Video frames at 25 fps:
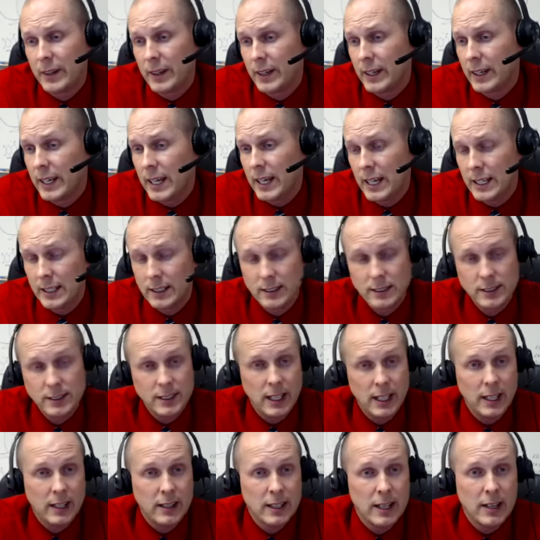Again,
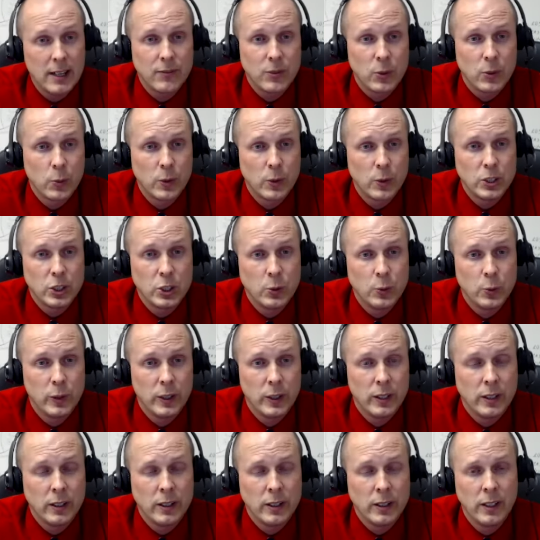take that for what you
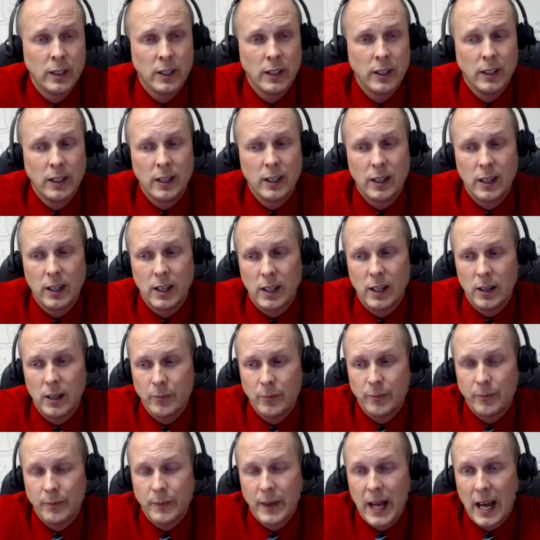will.
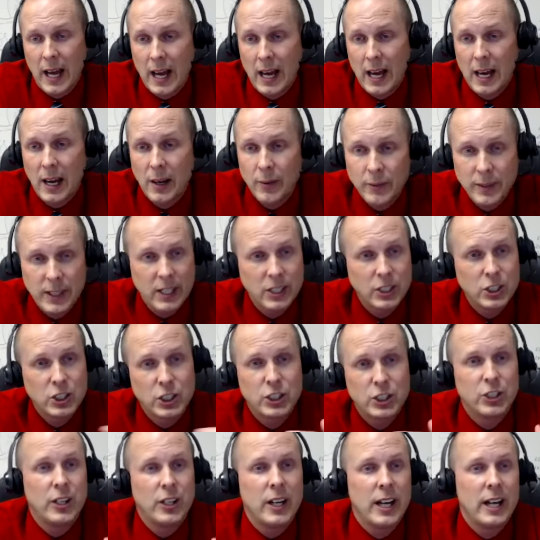I'm not
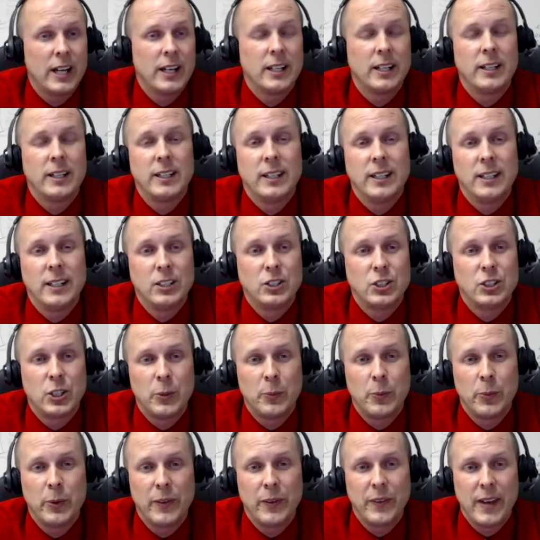sure how to
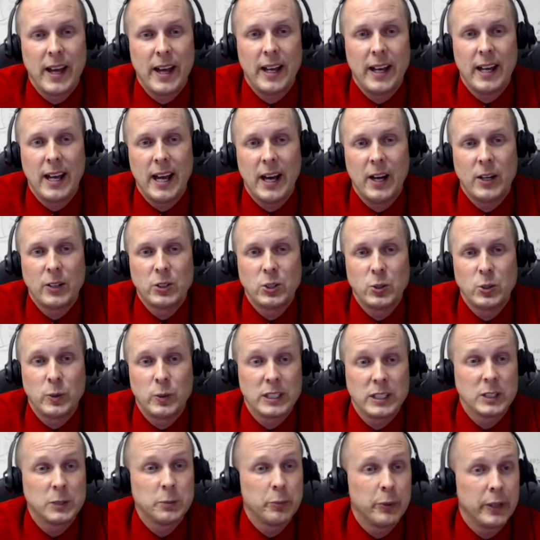interpret that, how to
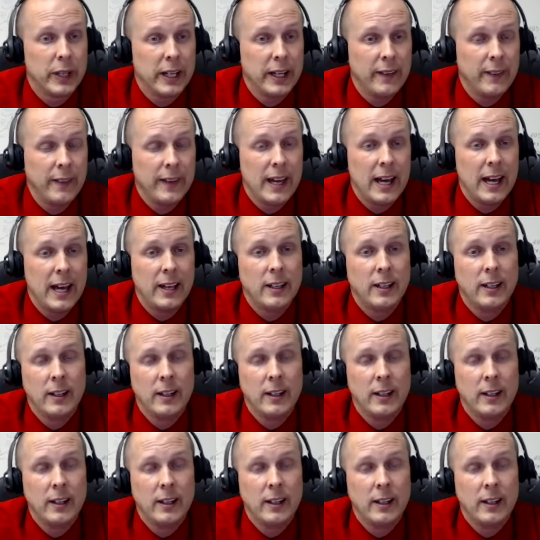explain that.